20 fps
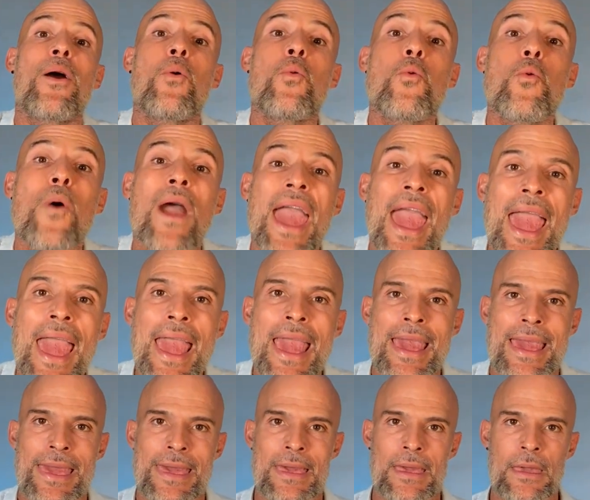
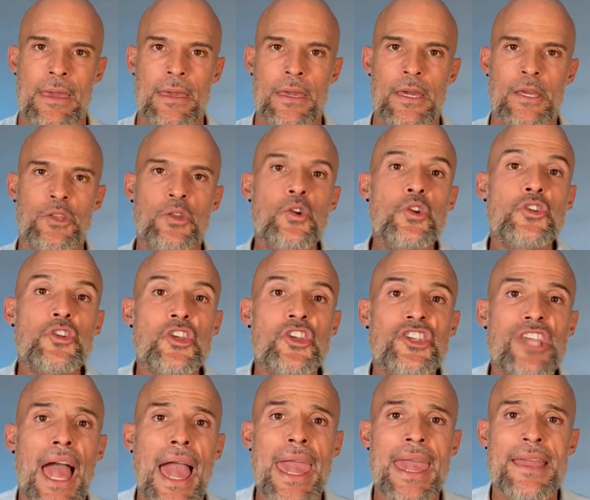away to
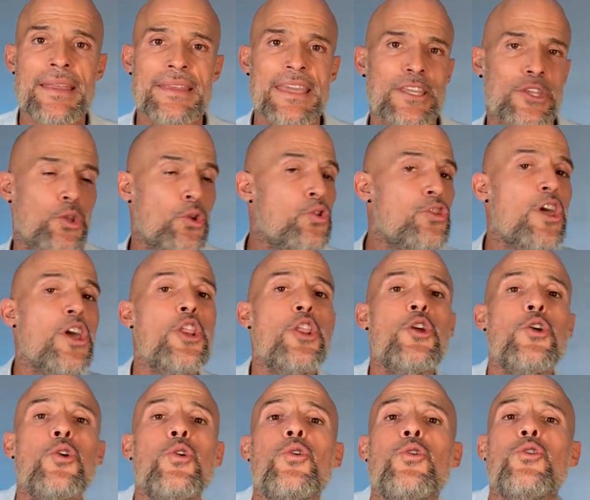society, to the
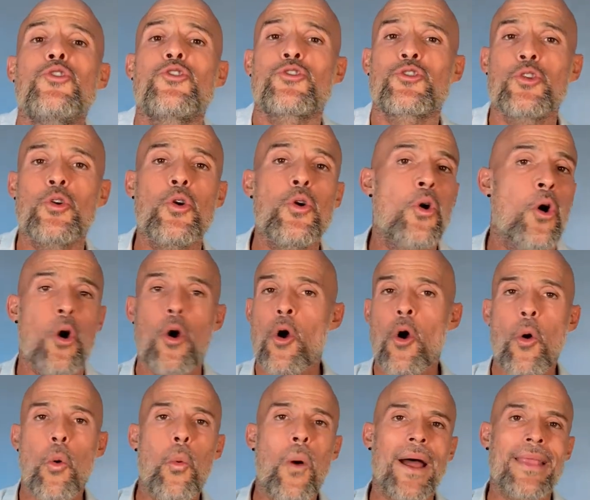news, to
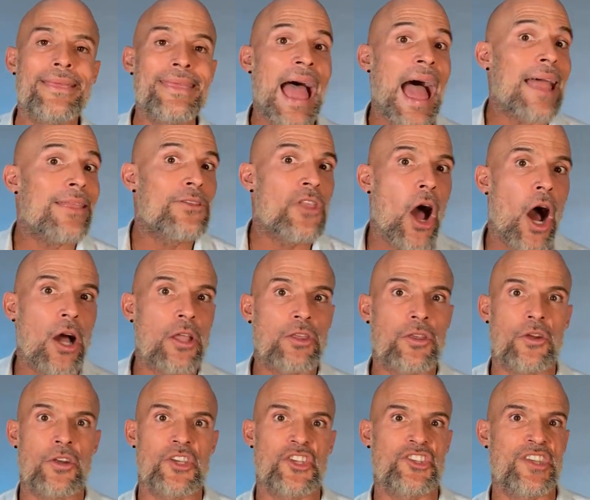what that
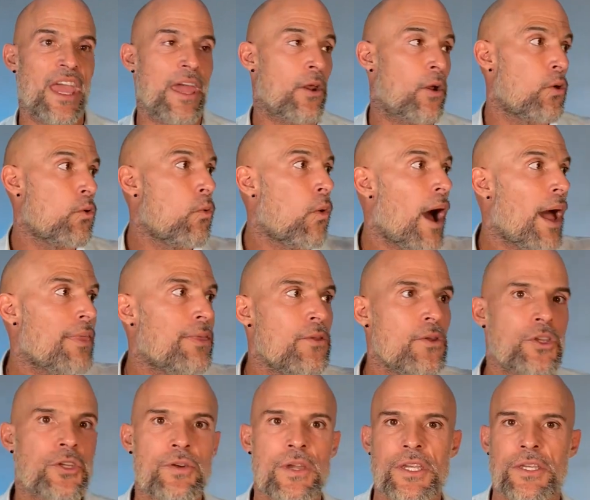doctor said or what
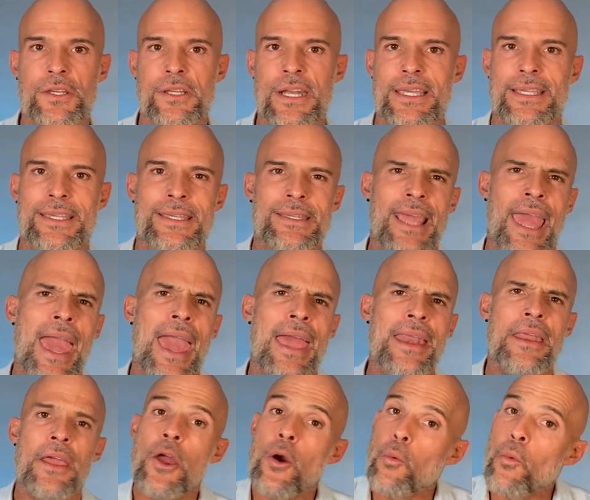nutritionist said,
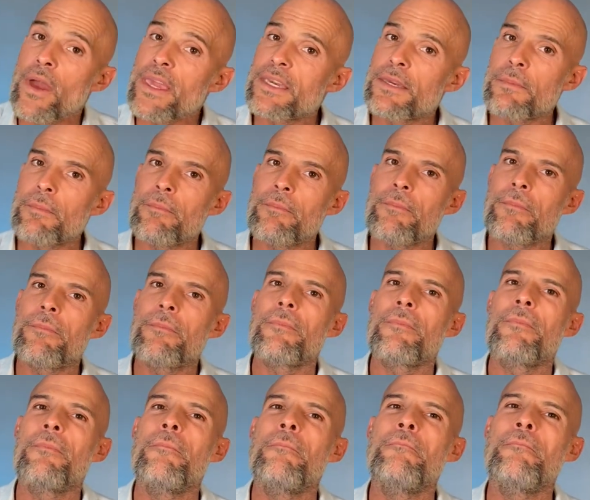which
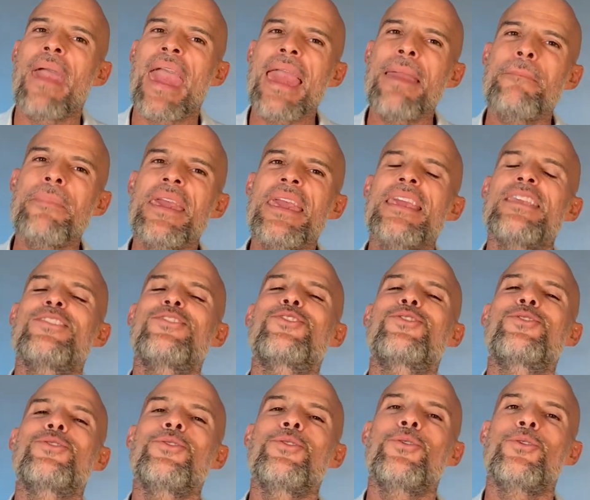maybe is
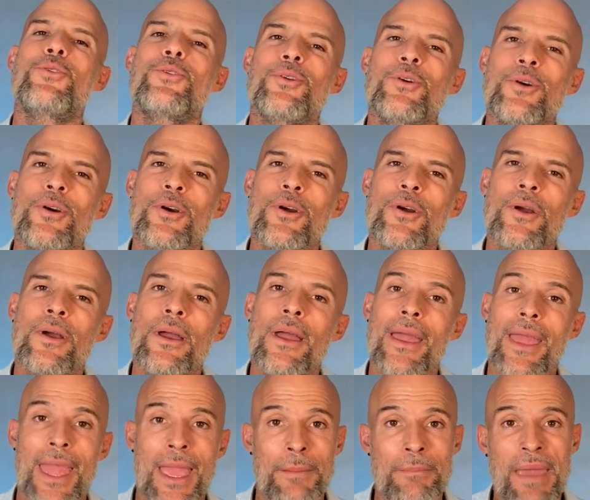true
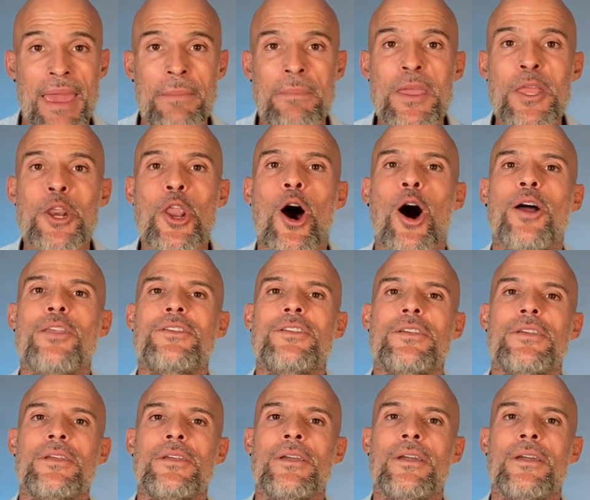and maybe not?